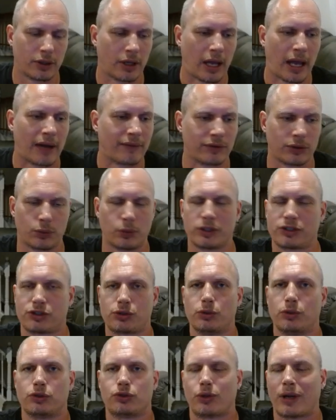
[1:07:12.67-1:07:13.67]
having
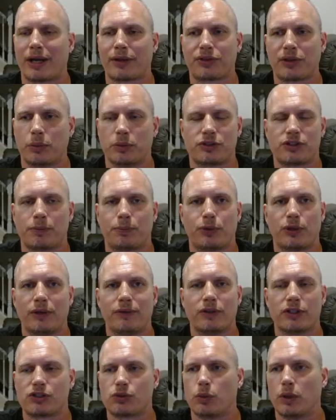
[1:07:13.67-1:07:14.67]
Risko Drath that was the
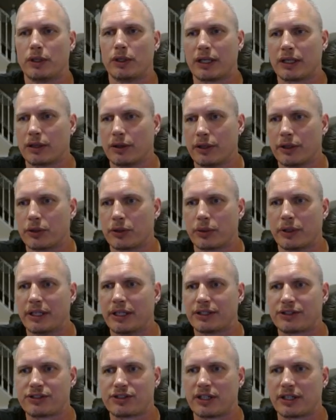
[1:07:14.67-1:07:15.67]
previous one, like literally
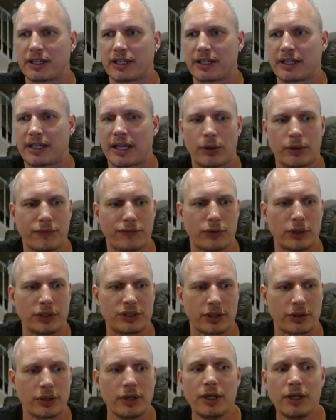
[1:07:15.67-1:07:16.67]
it's like a counter for each
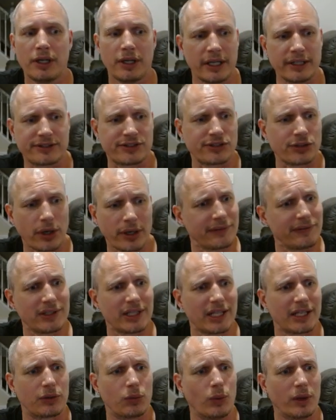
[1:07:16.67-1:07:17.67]
other. It's not even
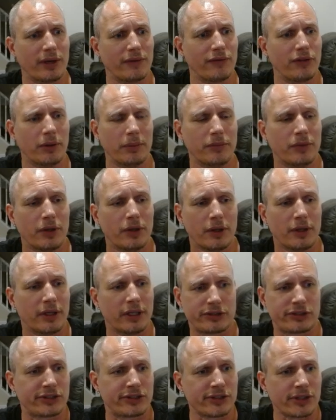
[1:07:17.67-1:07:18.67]
like one of them,
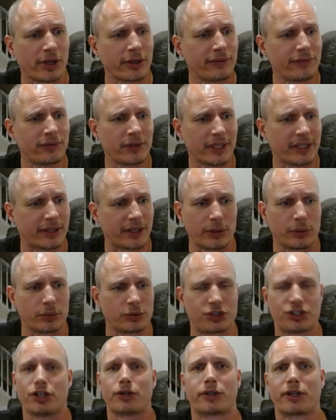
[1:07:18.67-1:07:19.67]
it's not even like they don't
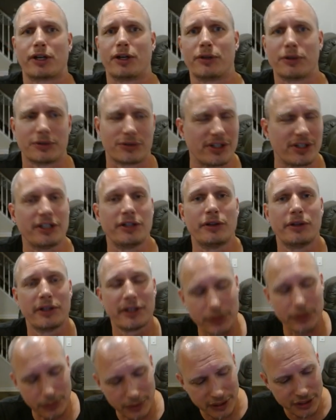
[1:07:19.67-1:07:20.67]
share colors. They
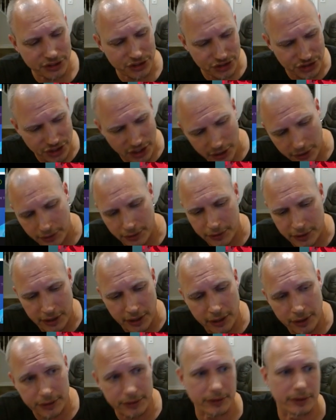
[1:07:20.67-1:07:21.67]
literally share
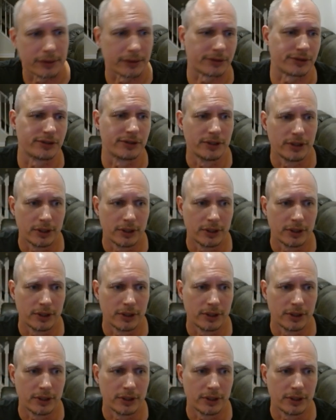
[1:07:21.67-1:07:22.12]
colors.